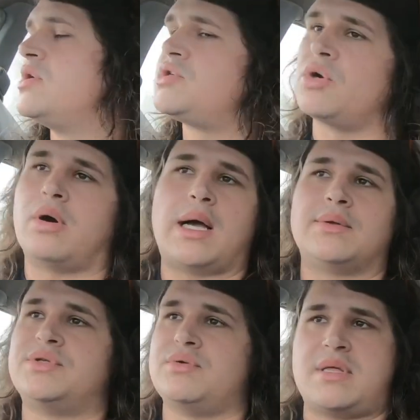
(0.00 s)
sure, I'll
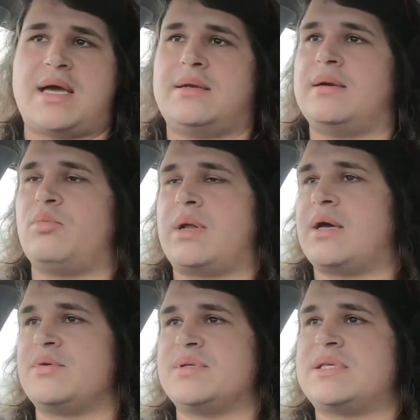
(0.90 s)
do that one
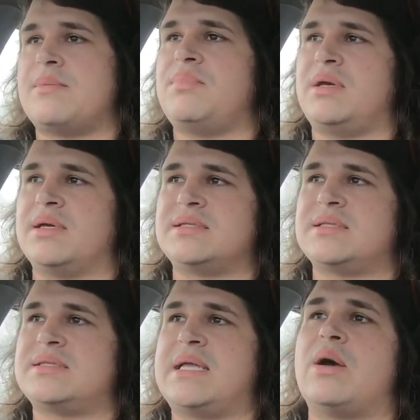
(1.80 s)
hundred percent, because
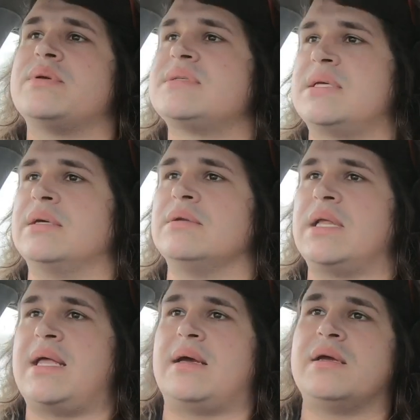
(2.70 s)
it's now a skill
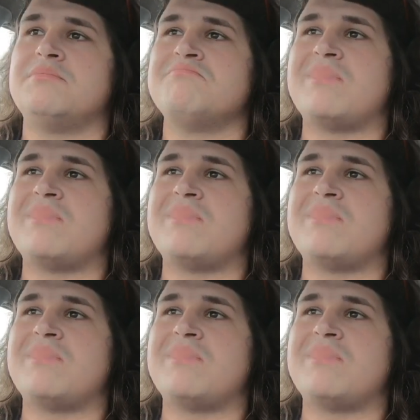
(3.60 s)
and an